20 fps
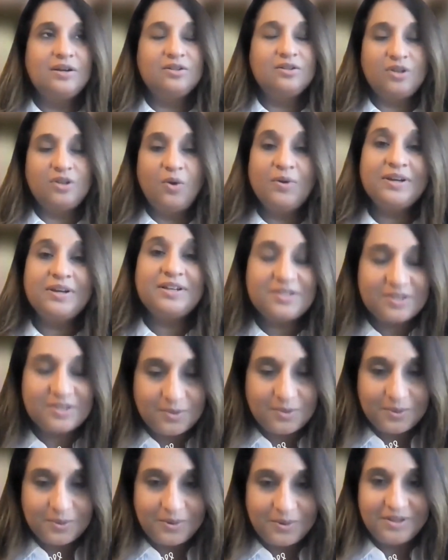going to
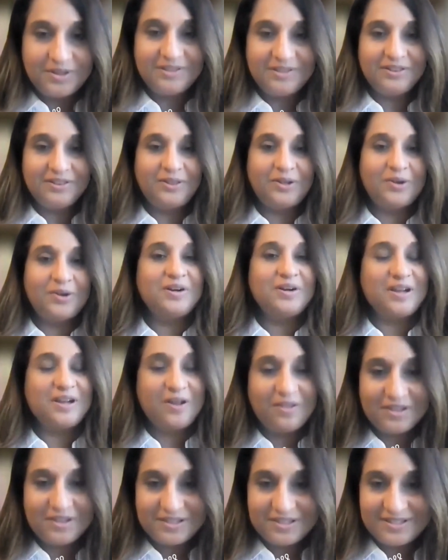school, learning
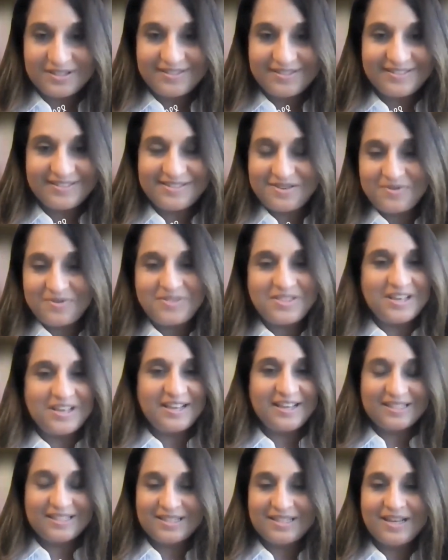all these new
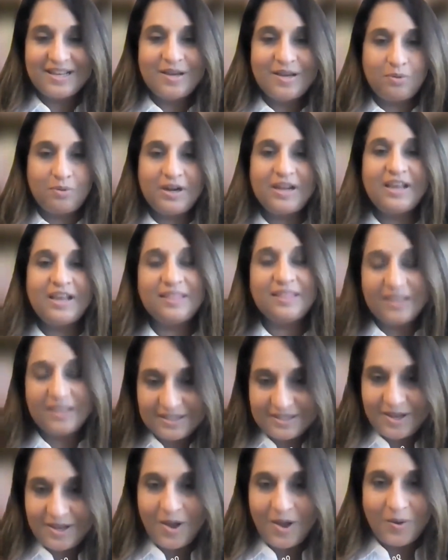things, bringing
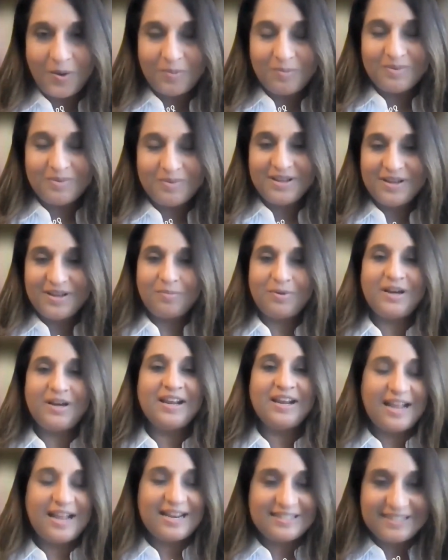things home,
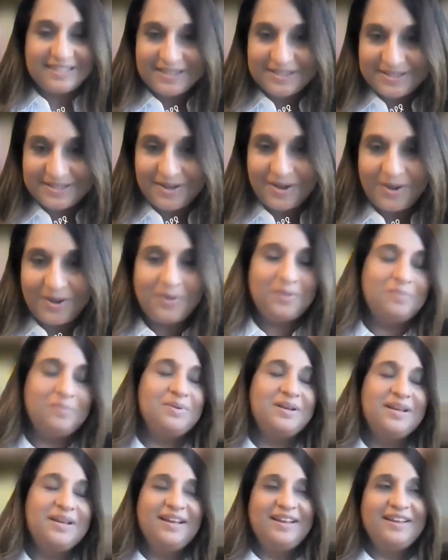bringing ideas home,
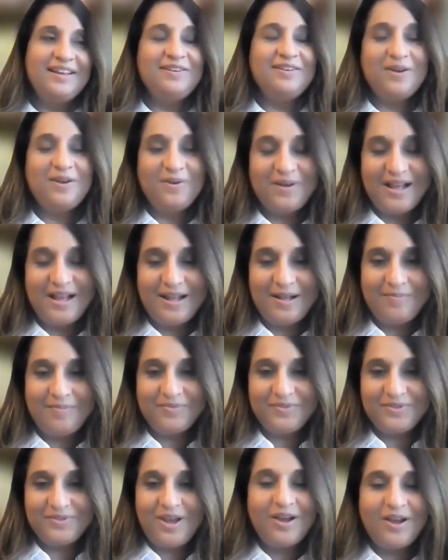
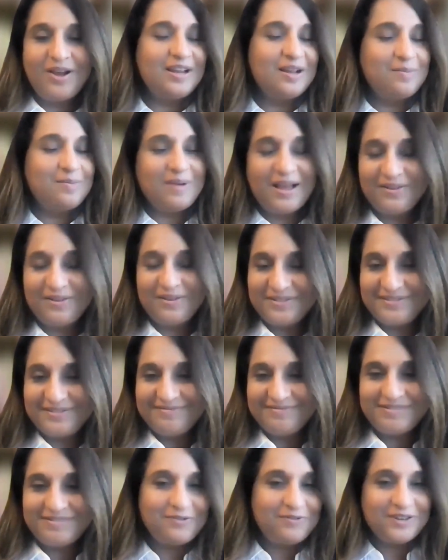talking about
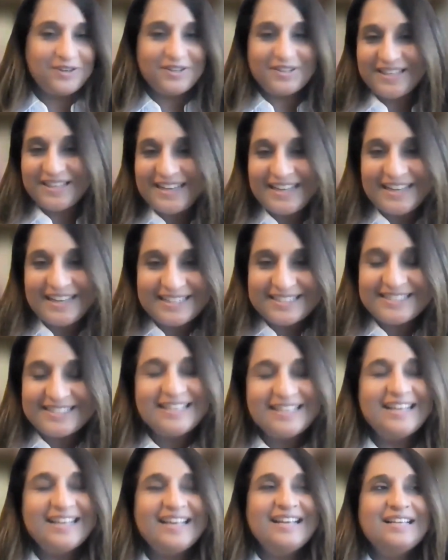different things.
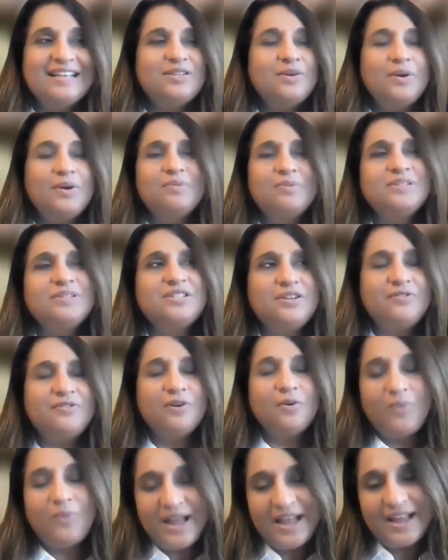So it was a
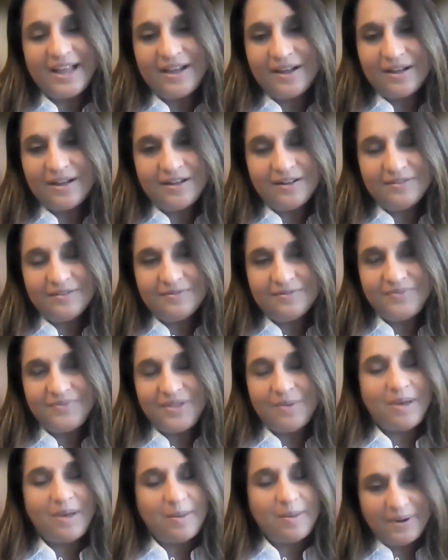different way of
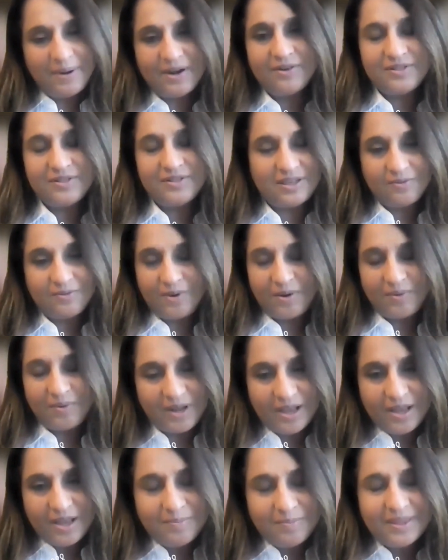that my parents had grown
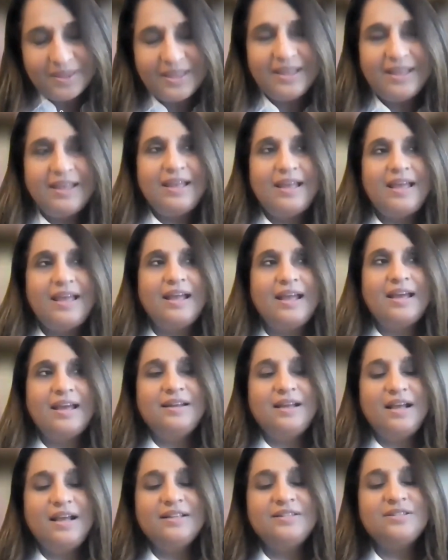up.
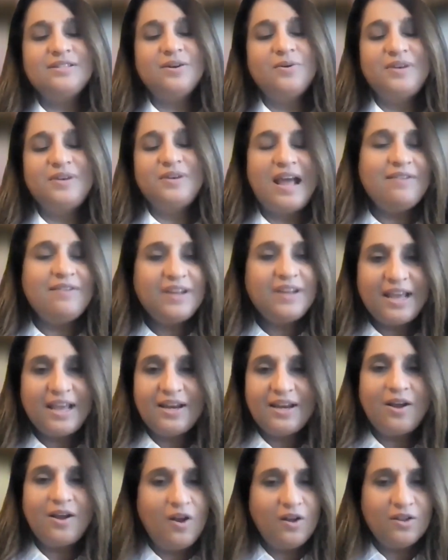And so
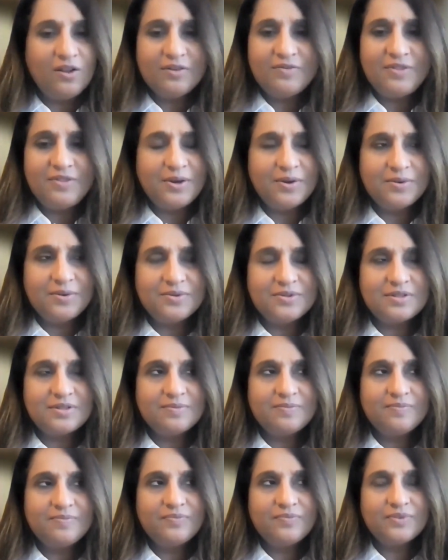navigating all of those
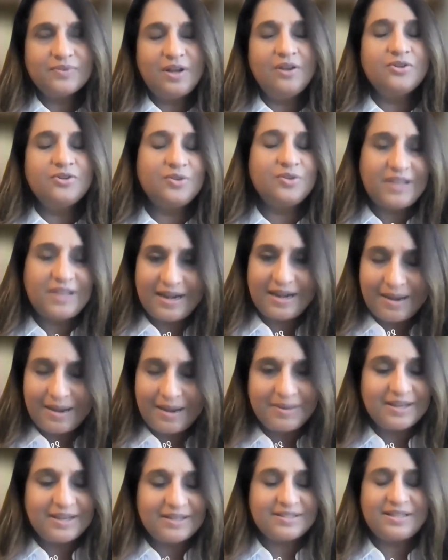cultural
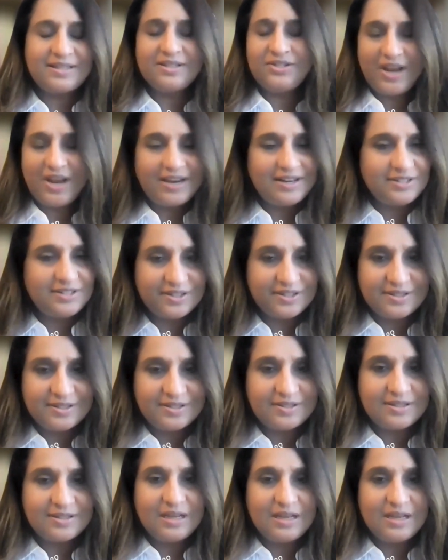dynamics and changes